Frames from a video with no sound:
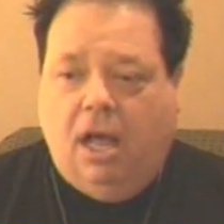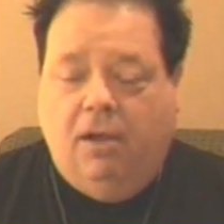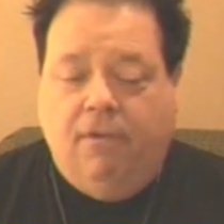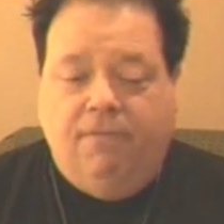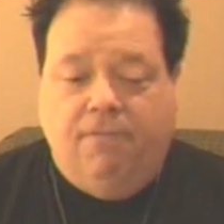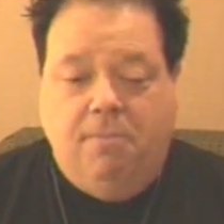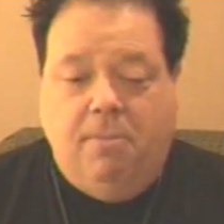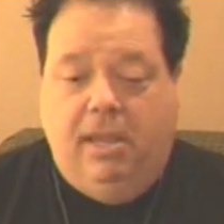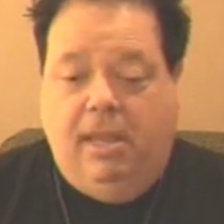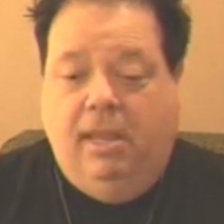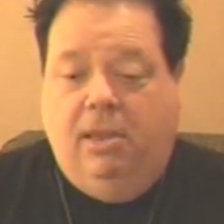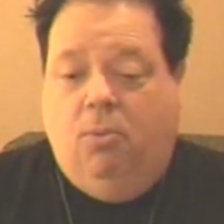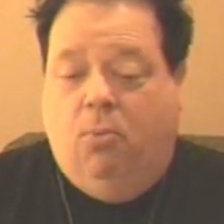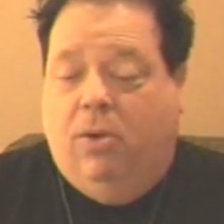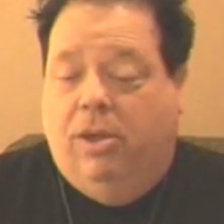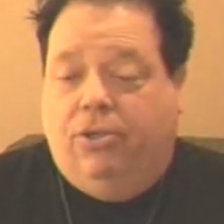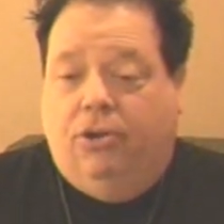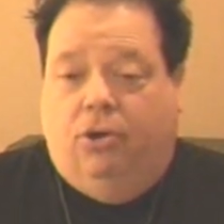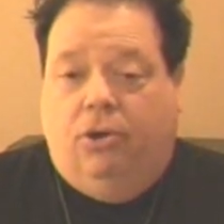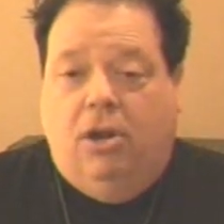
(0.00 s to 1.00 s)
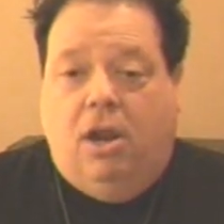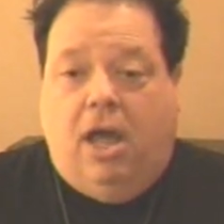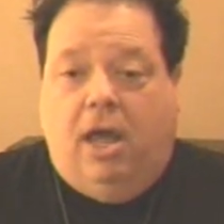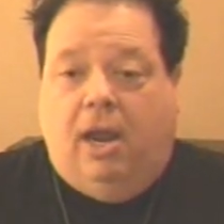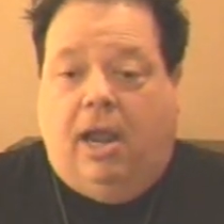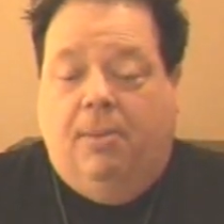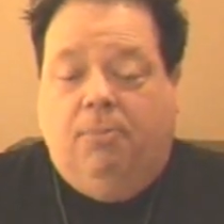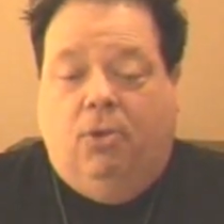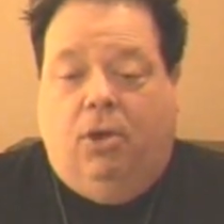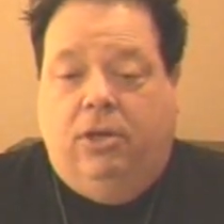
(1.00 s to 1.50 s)
of me, whether or
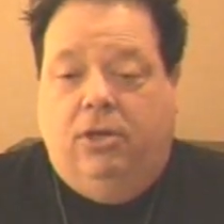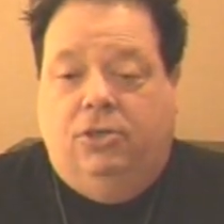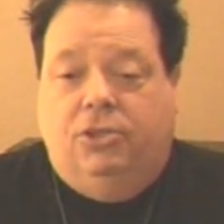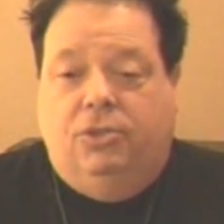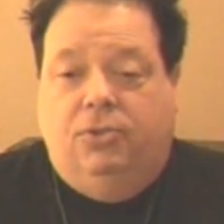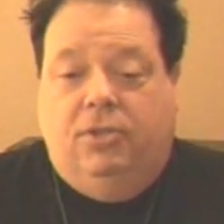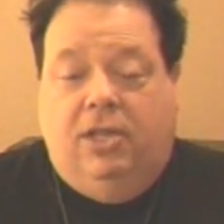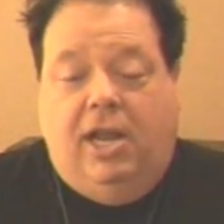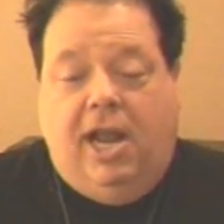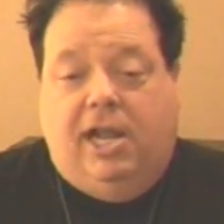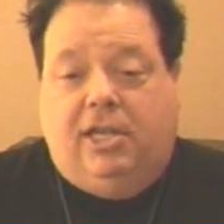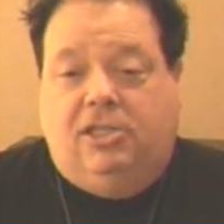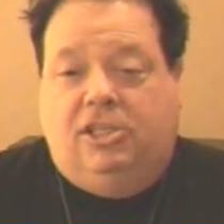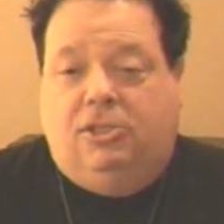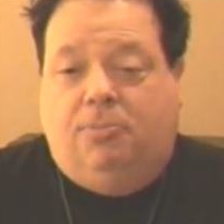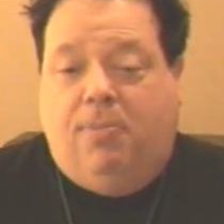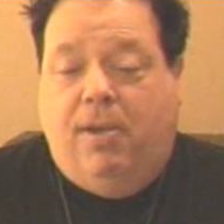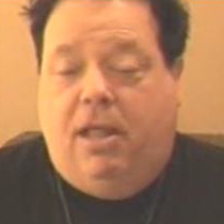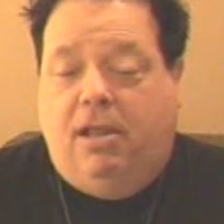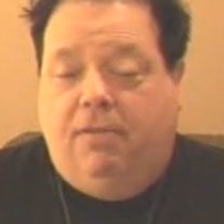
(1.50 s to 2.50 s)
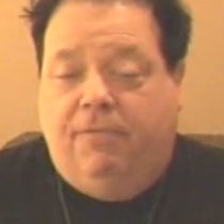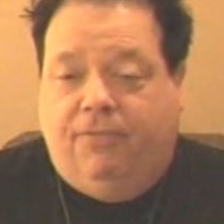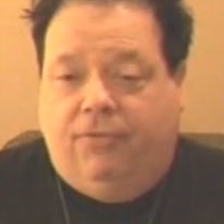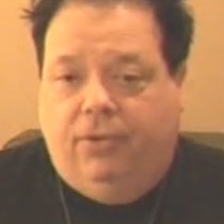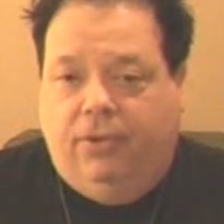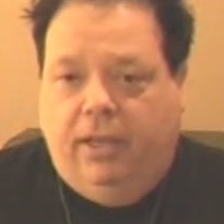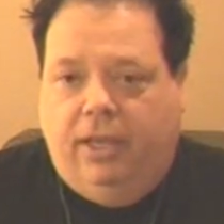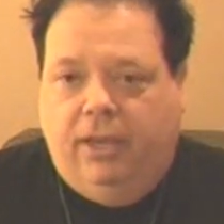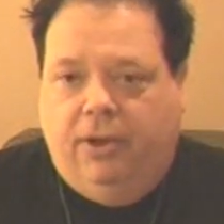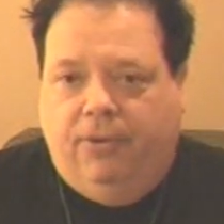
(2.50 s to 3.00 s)
not I'm going to do the next spell
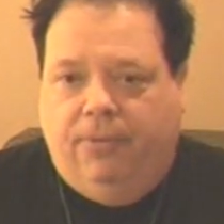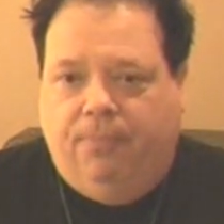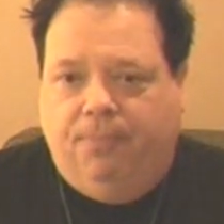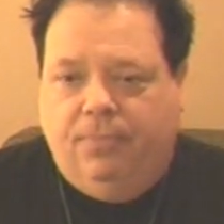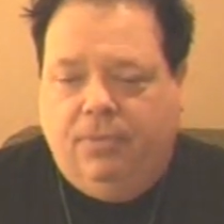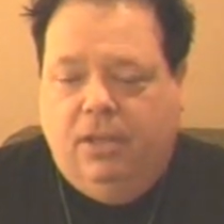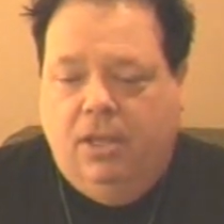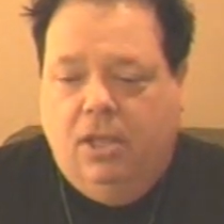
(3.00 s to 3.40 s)
for you.